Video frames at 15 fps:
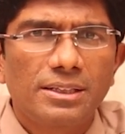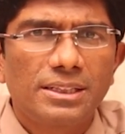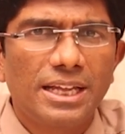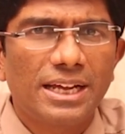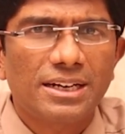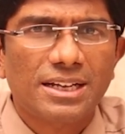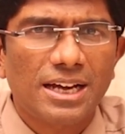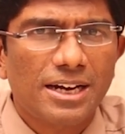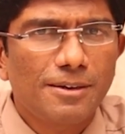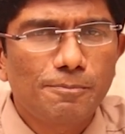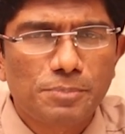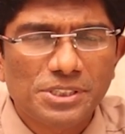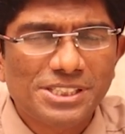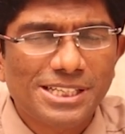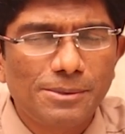their
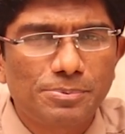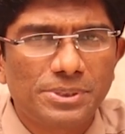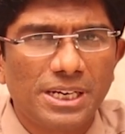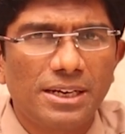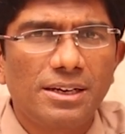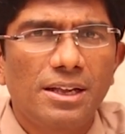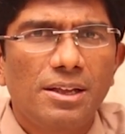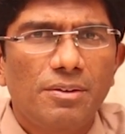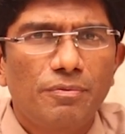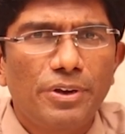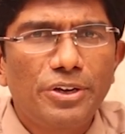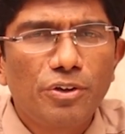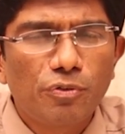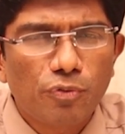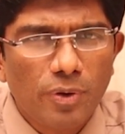current prescription,
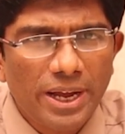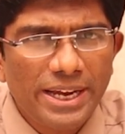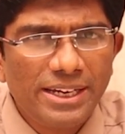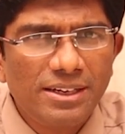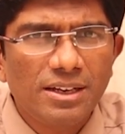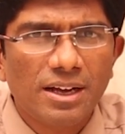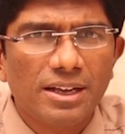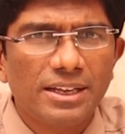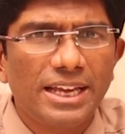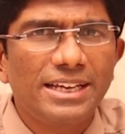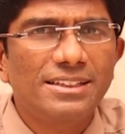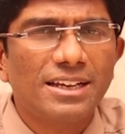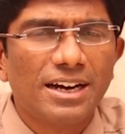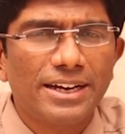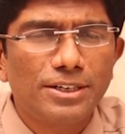when you find
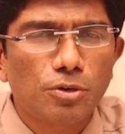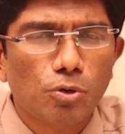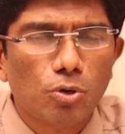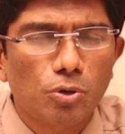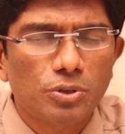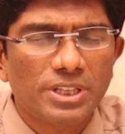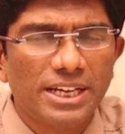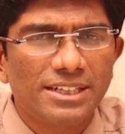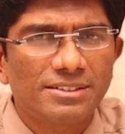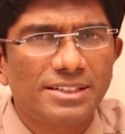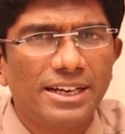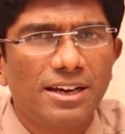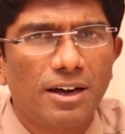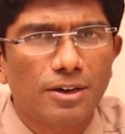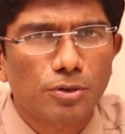either
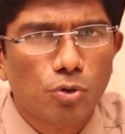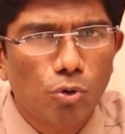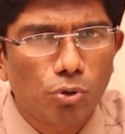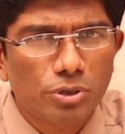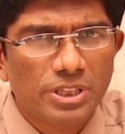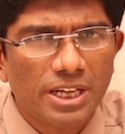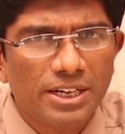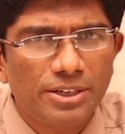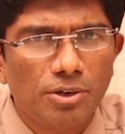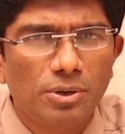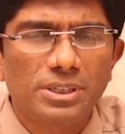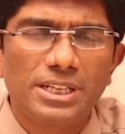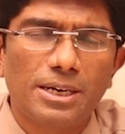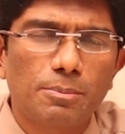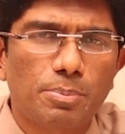hydrochlorothiazide or
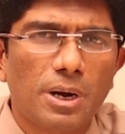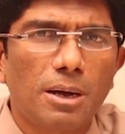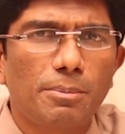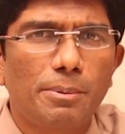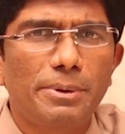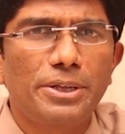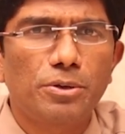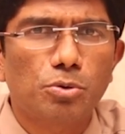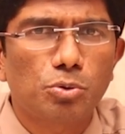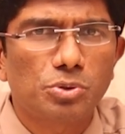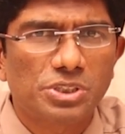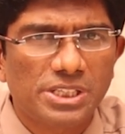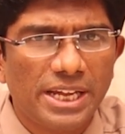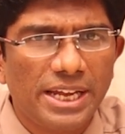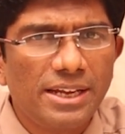chlorthalidone, then probably you
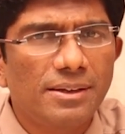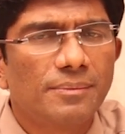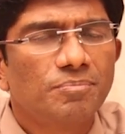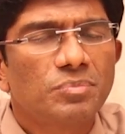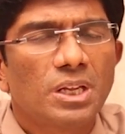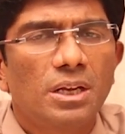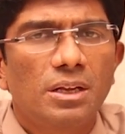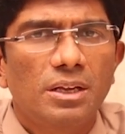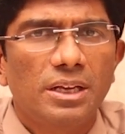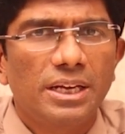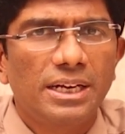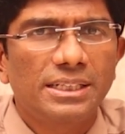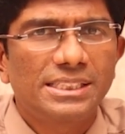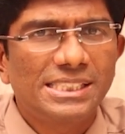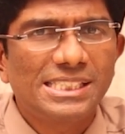could say
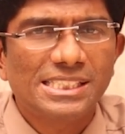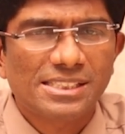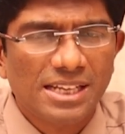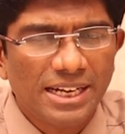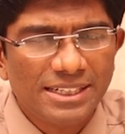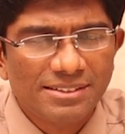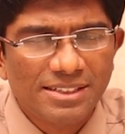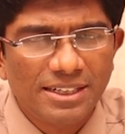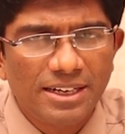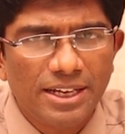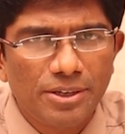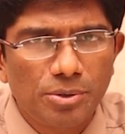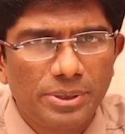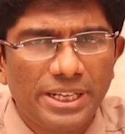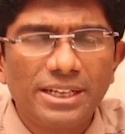this is thiazide
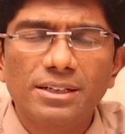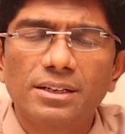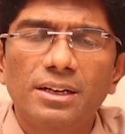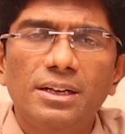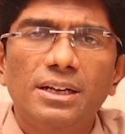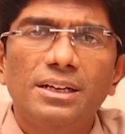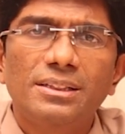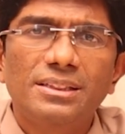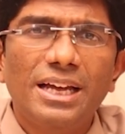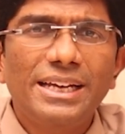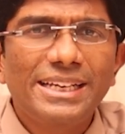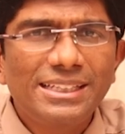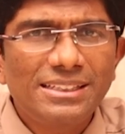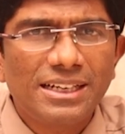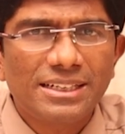diuretic. Then
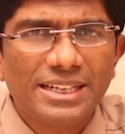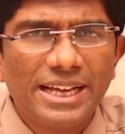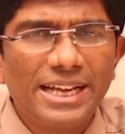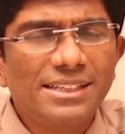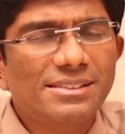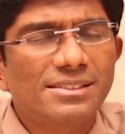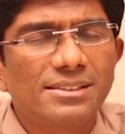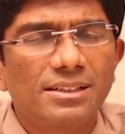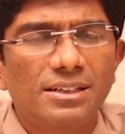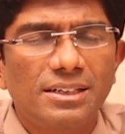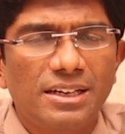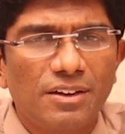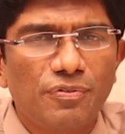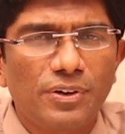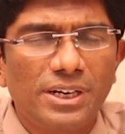in that case,
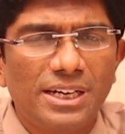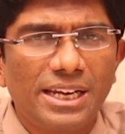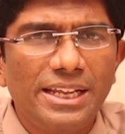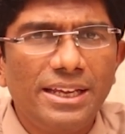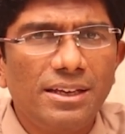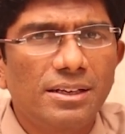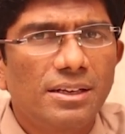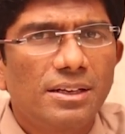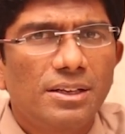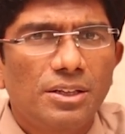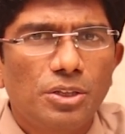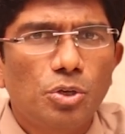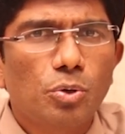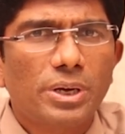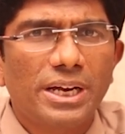definitely
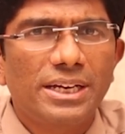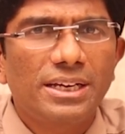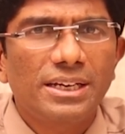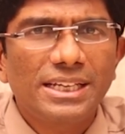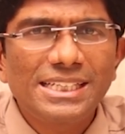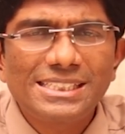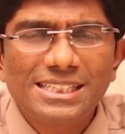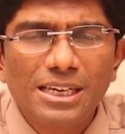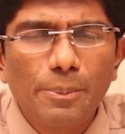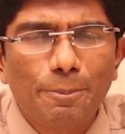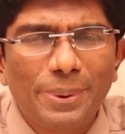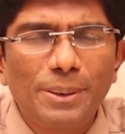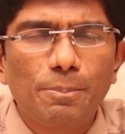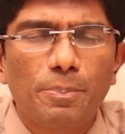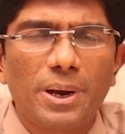you can easily
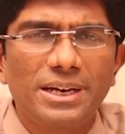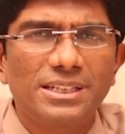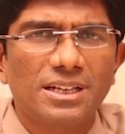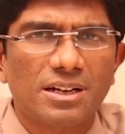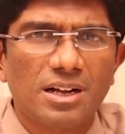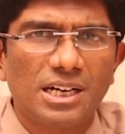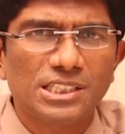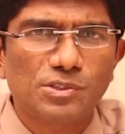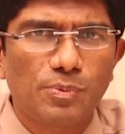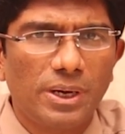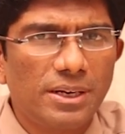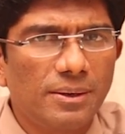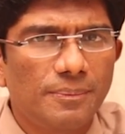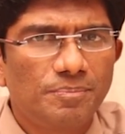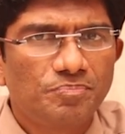pinpoint the cause
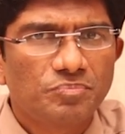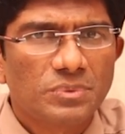for